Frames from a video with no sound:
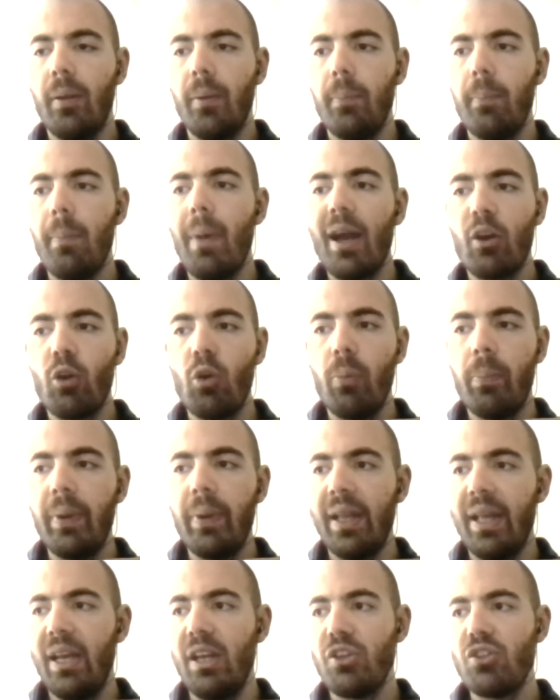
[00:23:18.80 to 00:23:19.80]
MAC
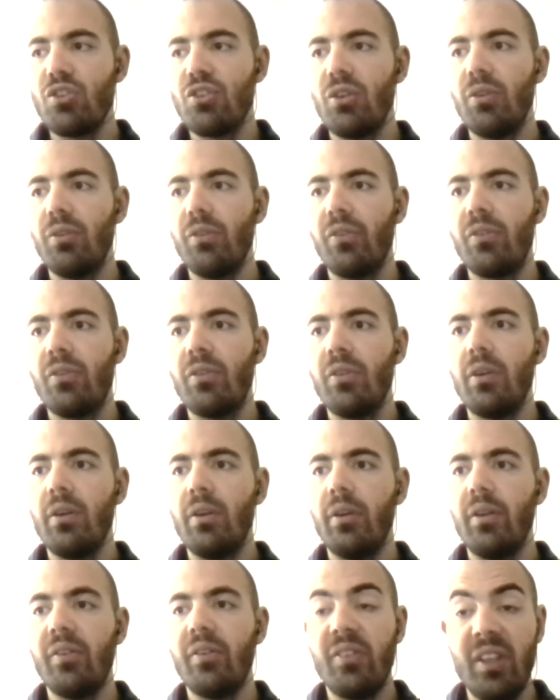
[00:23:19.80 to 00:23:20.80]
operations,
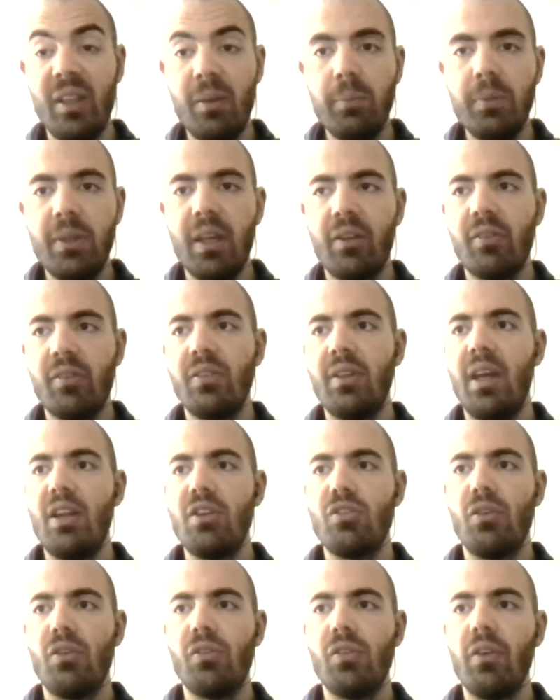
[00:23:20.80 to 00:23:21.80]
SIMD
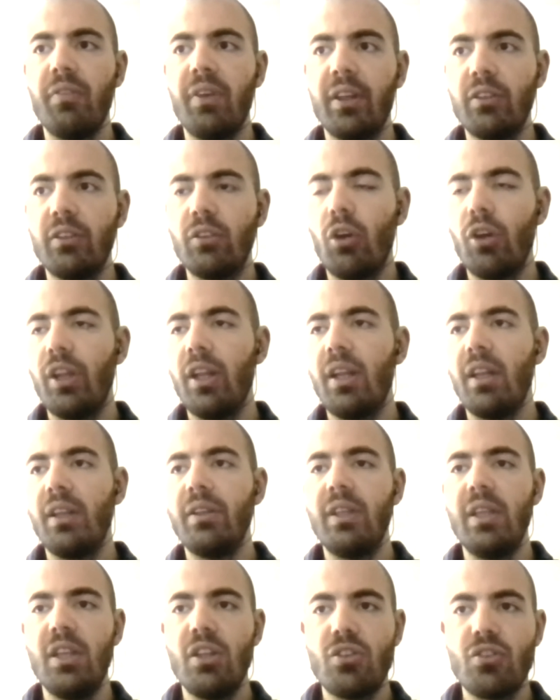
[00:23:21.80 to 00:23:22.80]
extensions of vectorial
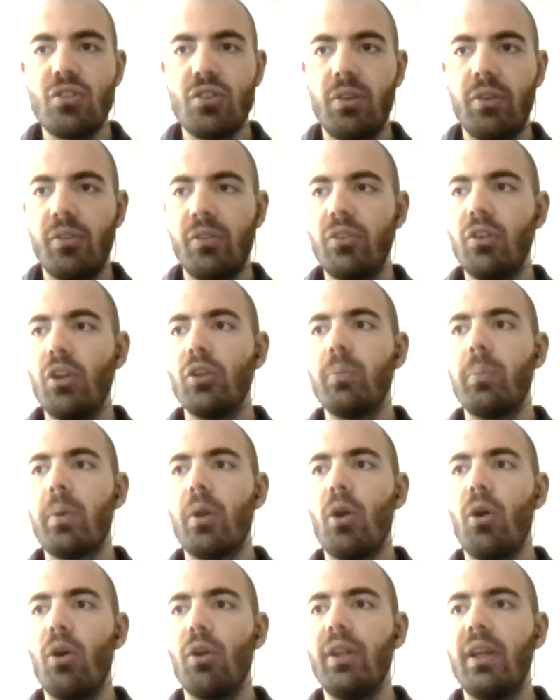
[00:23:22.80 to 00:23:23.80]
additions, dot
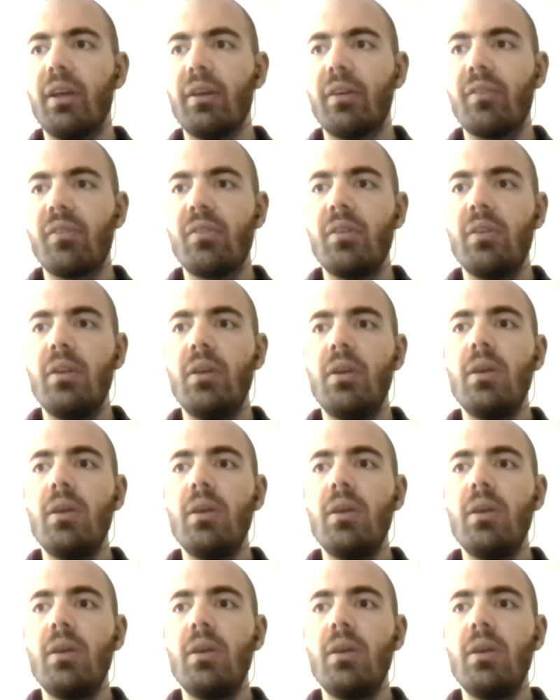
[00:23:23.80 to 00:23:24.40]
products,